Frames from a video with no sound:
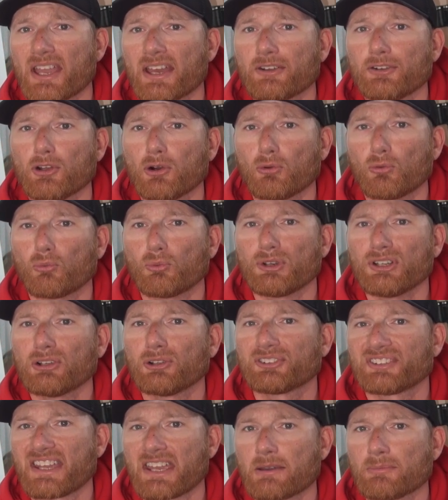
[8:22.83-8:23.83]
had no real
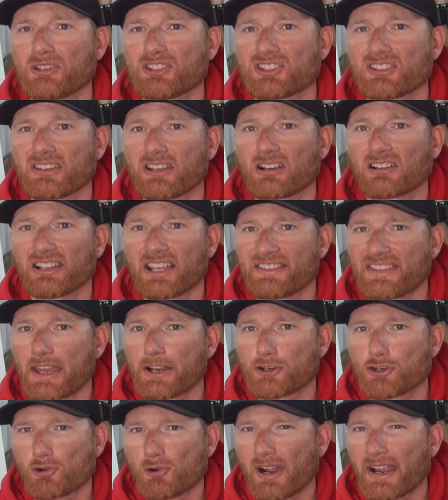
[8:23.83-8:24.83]
damage in there, let
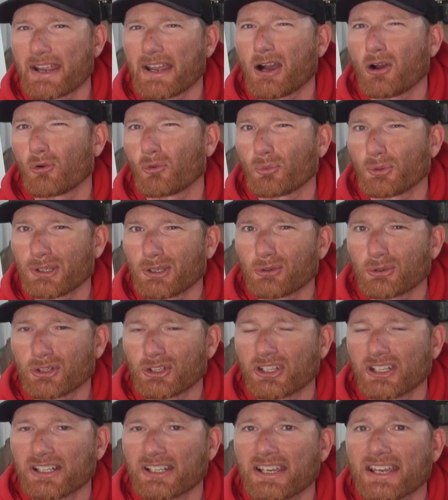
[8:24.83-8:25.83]
that dry out real
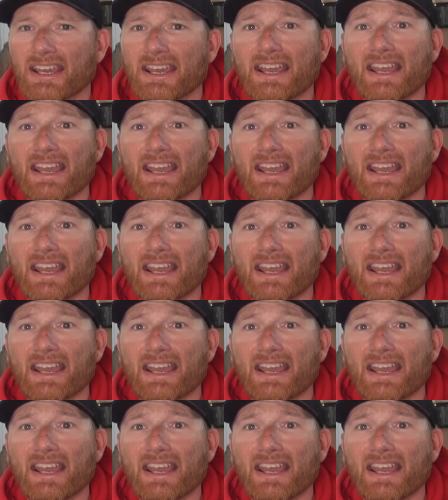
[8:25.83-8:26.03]
good,